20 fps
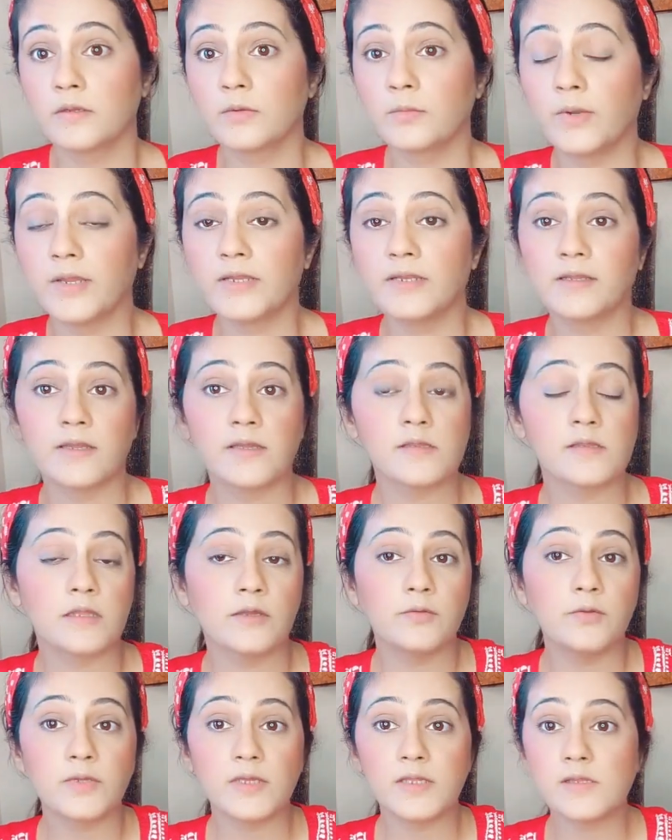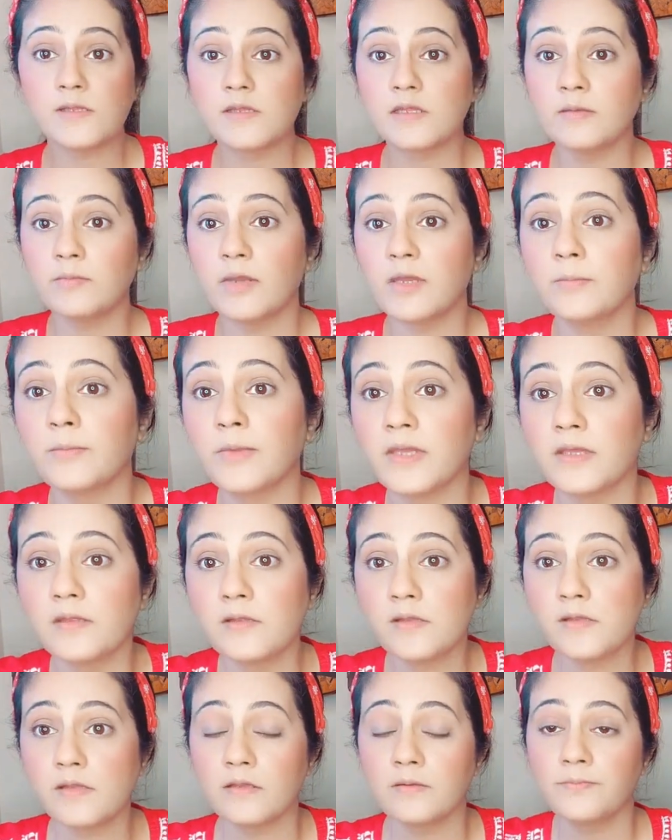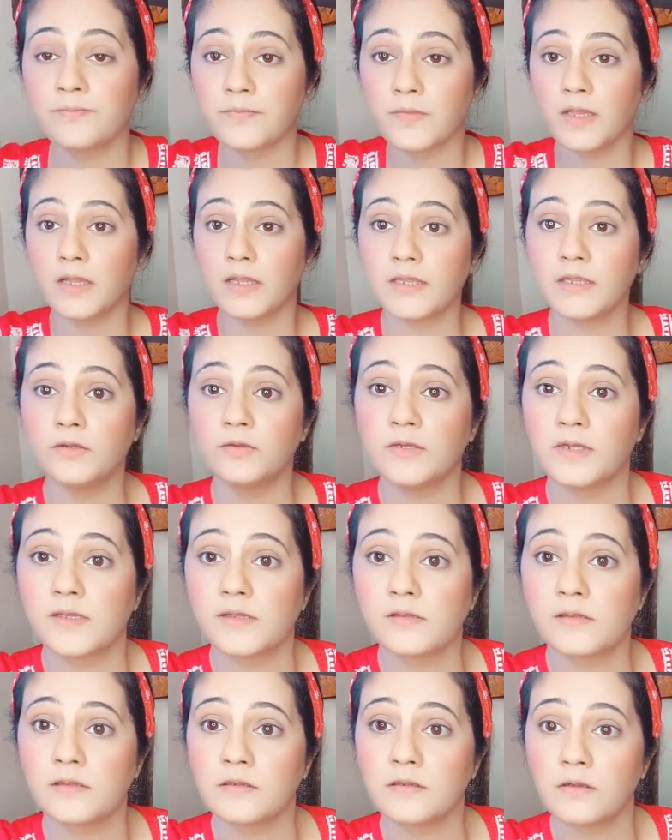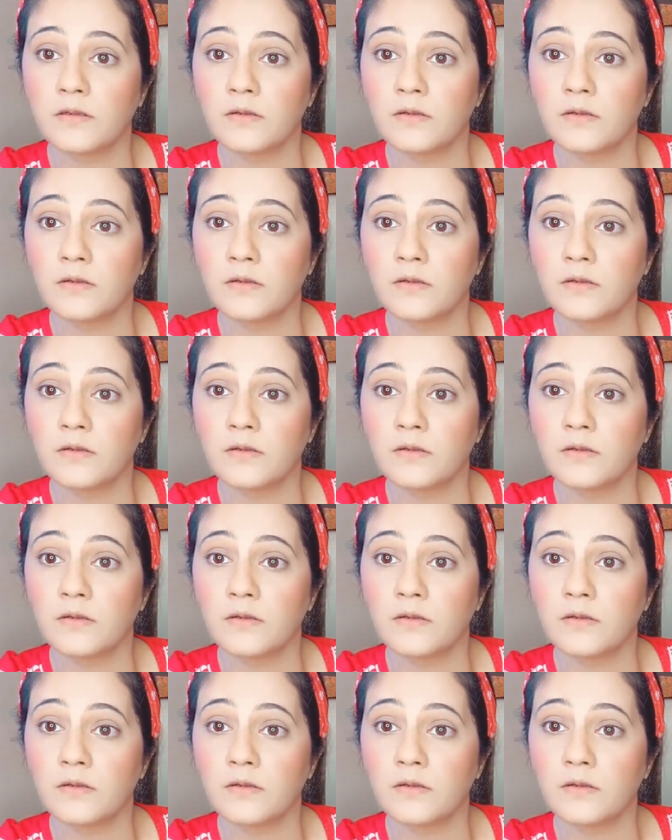quite nice. Now you can see my base. I'll get you nice and